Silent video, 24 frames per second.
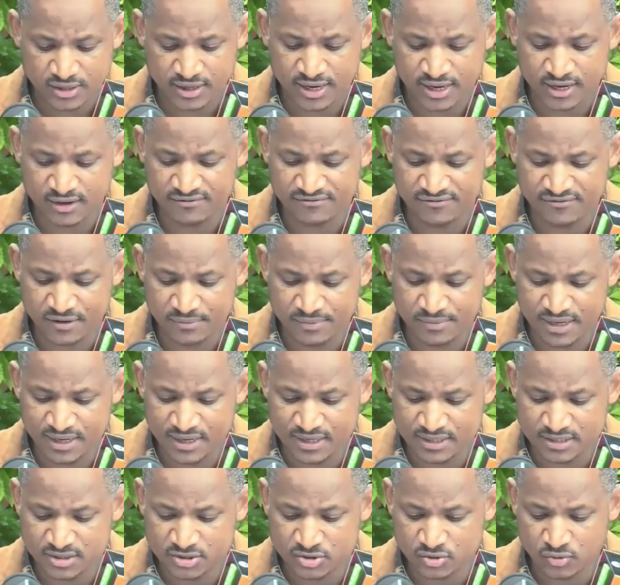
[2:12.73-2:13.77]
and
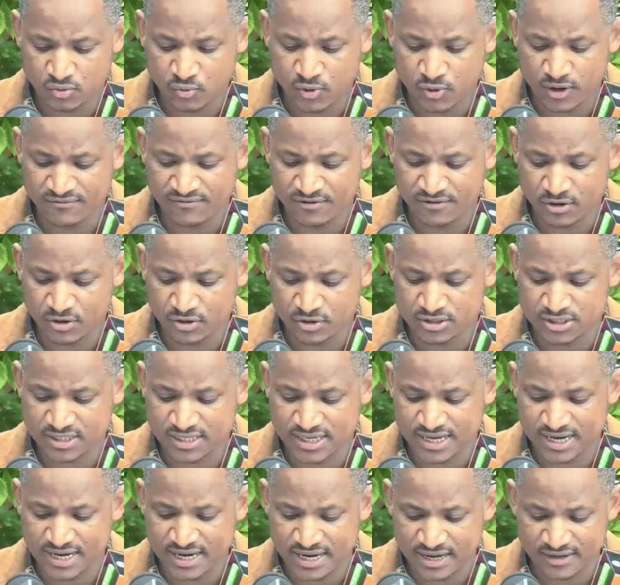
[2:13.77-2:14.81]
families who have lost
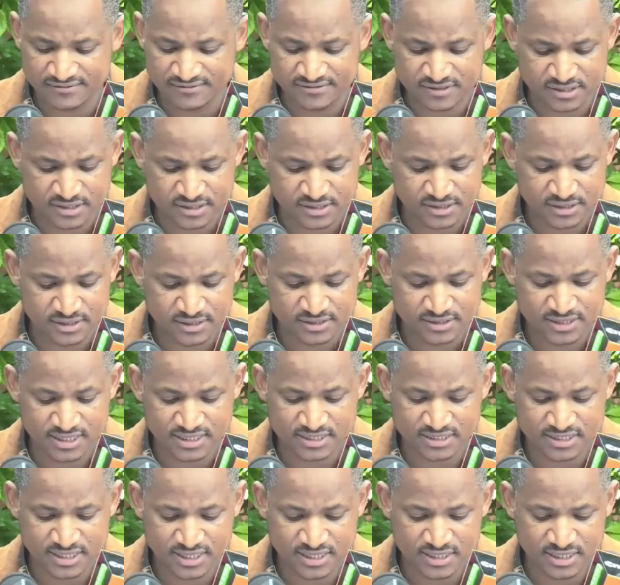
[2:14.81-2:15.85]
their lives,
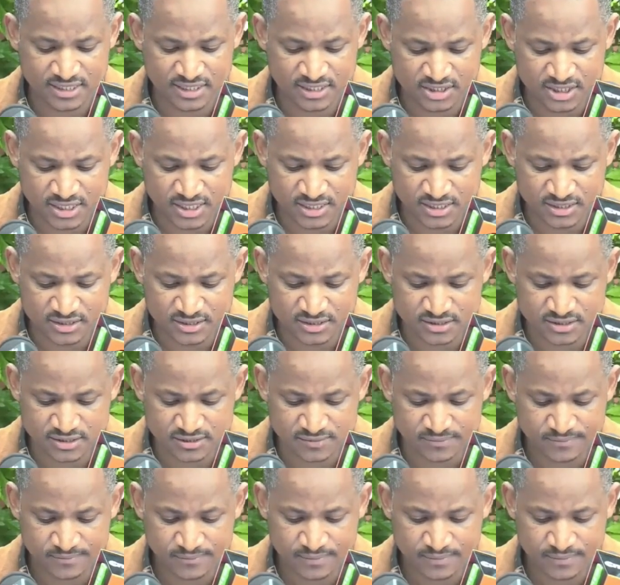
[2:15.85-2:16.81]
sustained injuries,